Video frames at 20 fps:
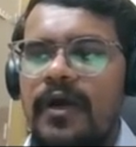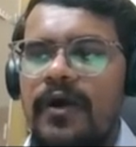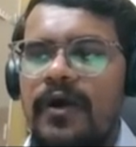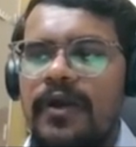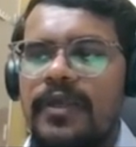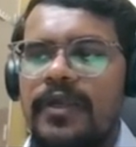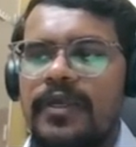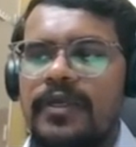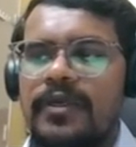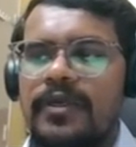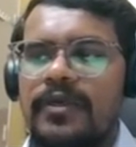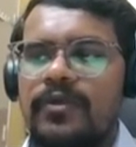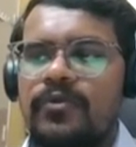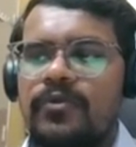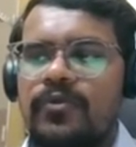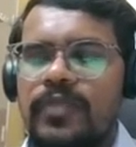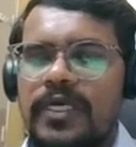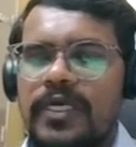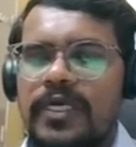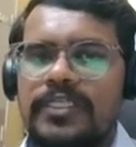Okay,
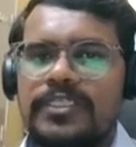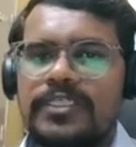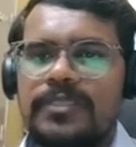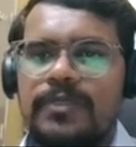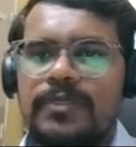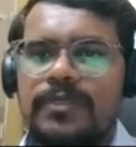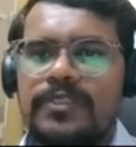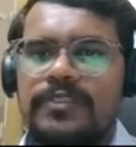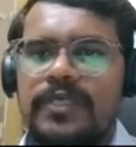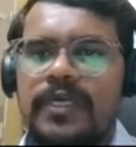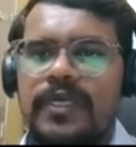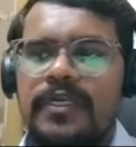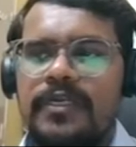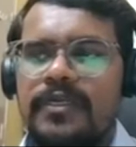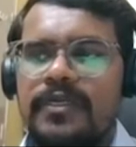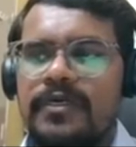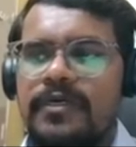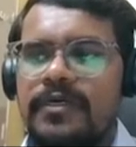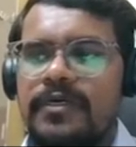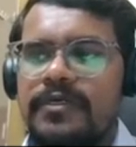to the customers and